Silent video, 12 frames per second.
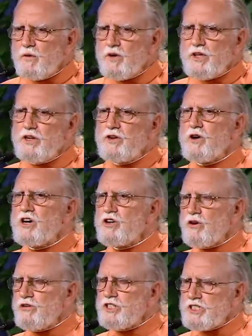whether you are
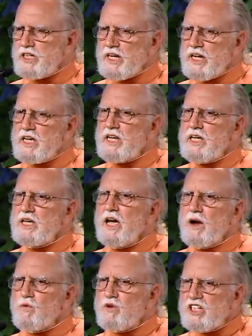noticing any
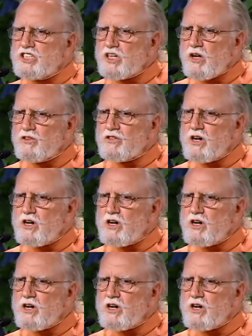result